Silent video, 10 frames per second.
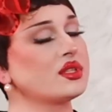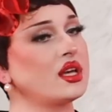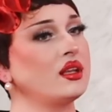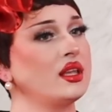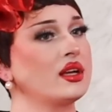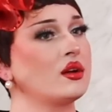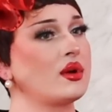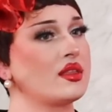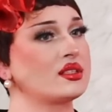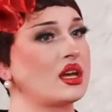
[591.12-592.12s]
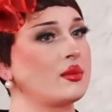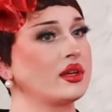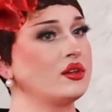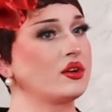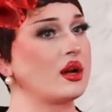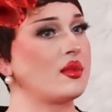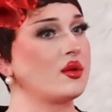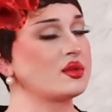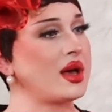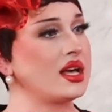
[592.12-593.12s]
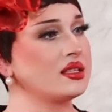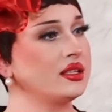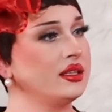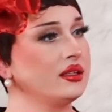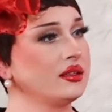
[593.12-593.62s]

Was that like around the time like your grandma was passing?